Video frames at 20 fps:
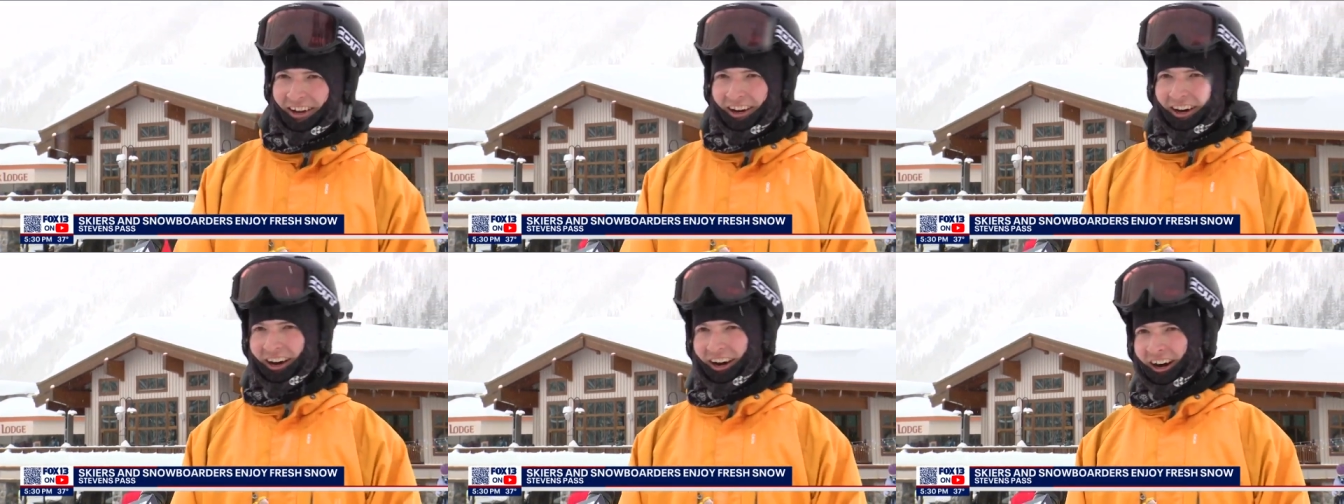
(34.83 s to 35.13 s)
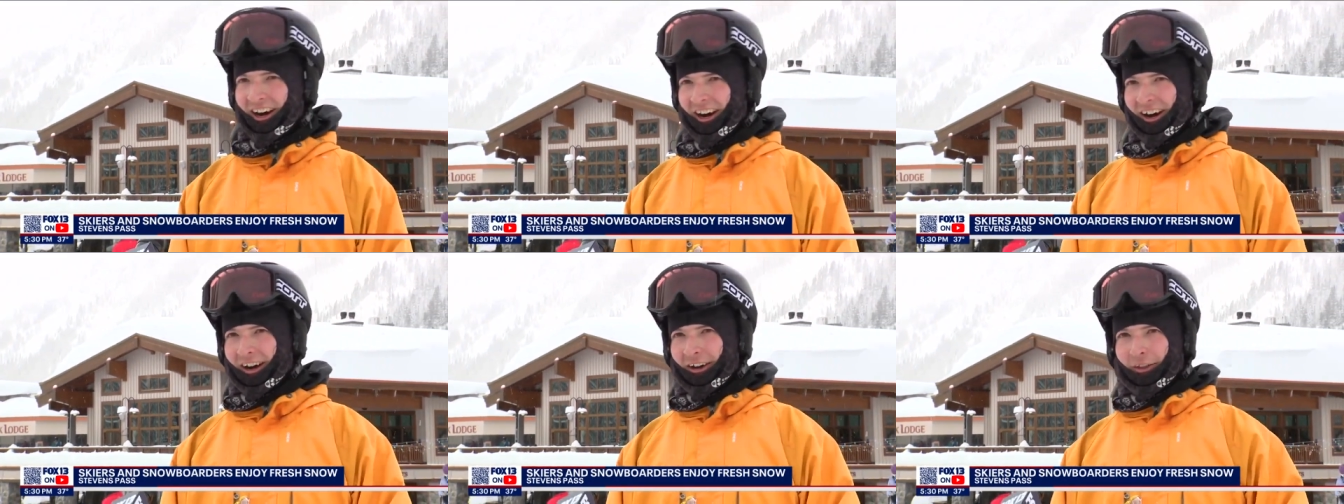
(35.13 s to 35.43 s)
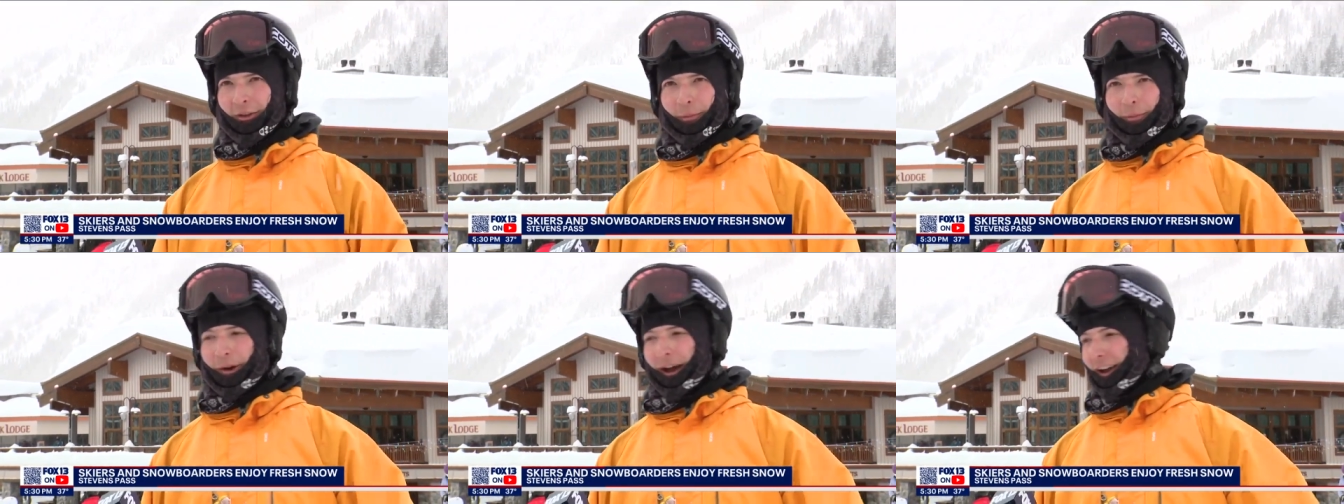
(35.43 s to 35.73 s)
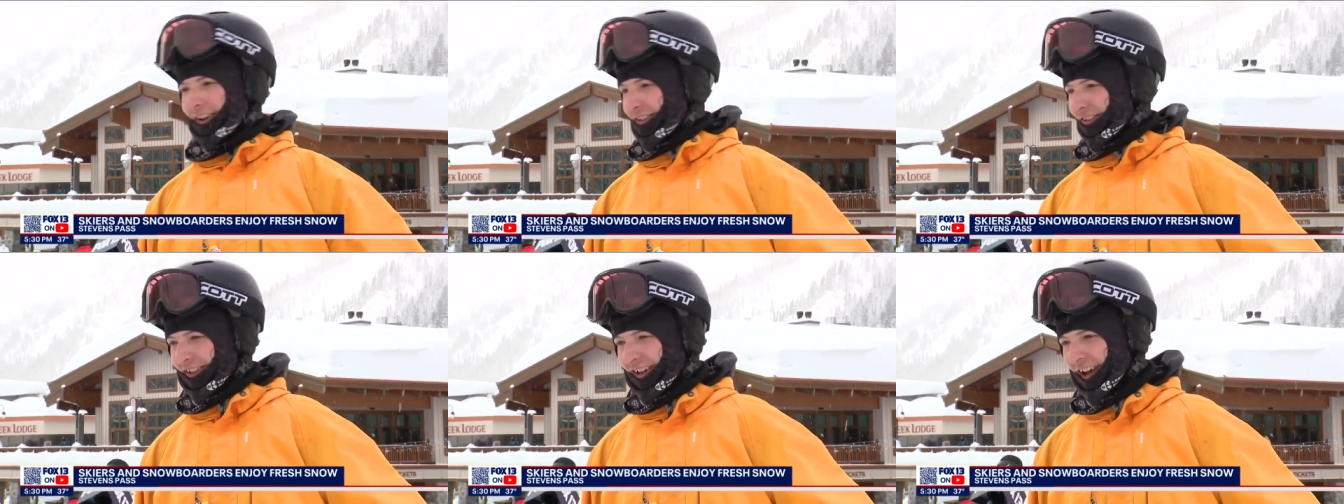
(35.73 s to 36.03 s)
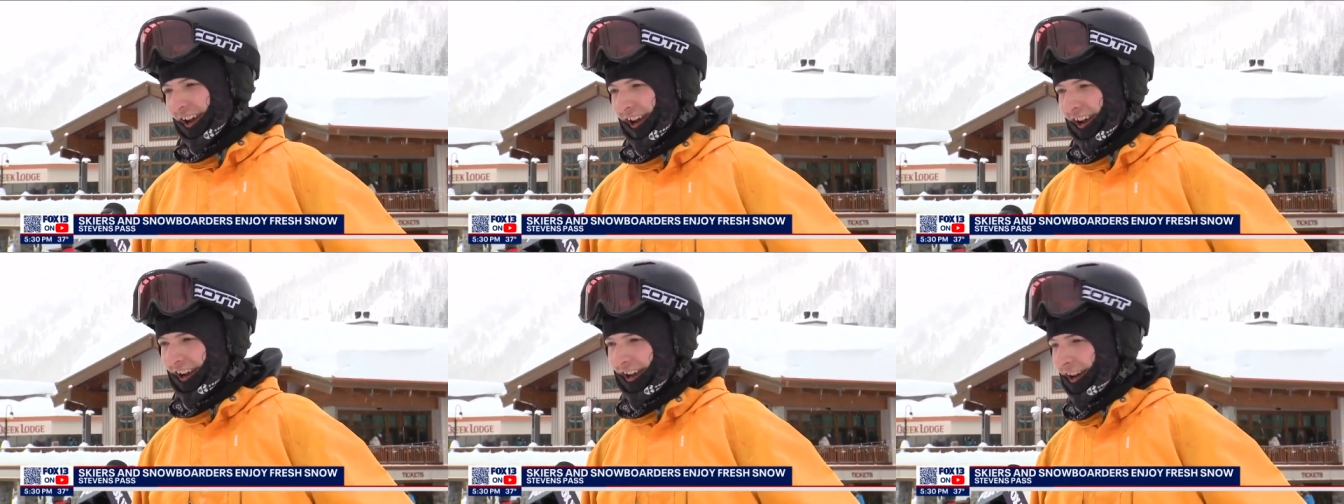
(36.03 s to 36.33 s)
Uh, the best
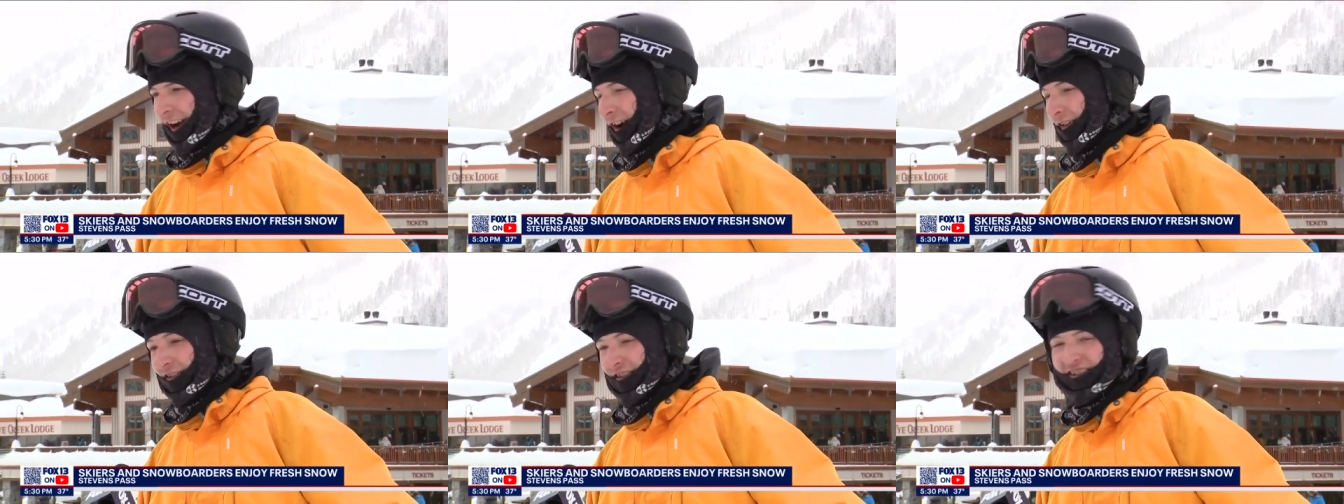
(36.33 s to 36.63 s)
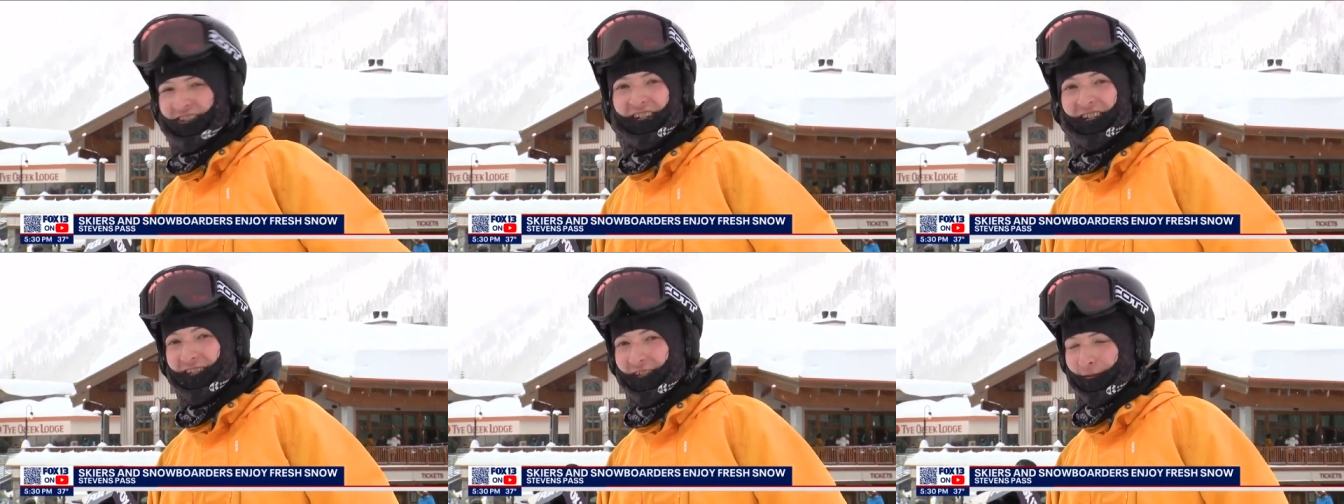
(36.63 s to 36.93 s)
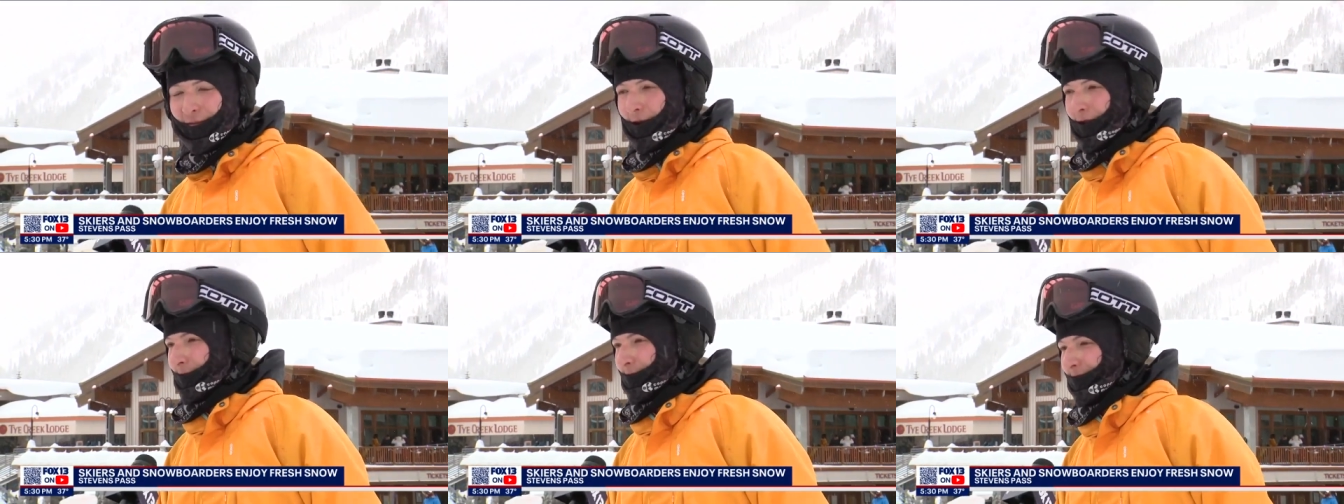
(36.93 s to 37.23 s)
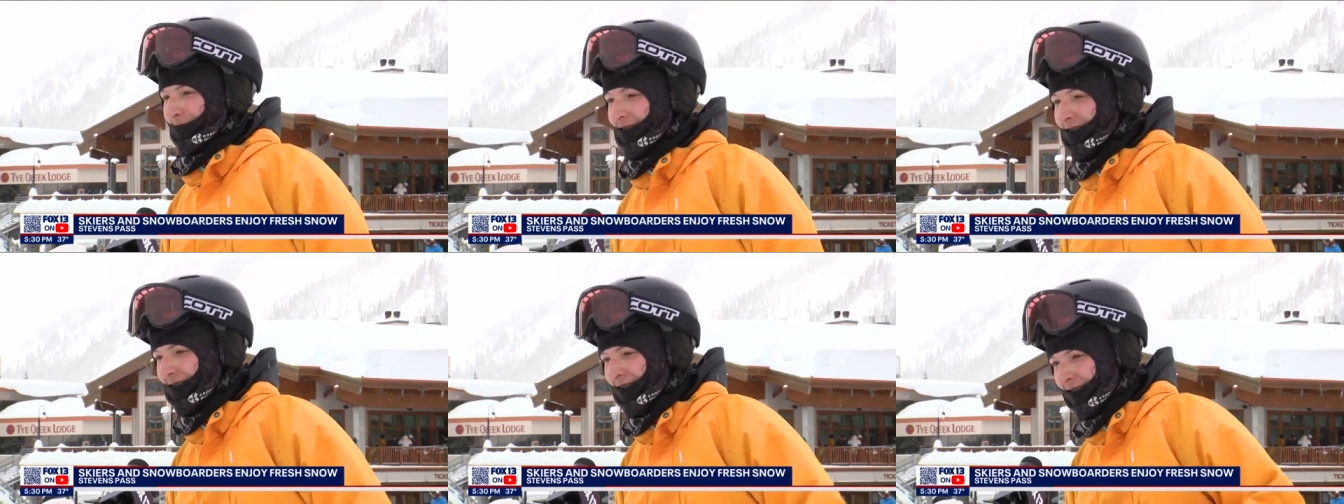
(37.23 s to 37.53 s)
day of the season, maybe.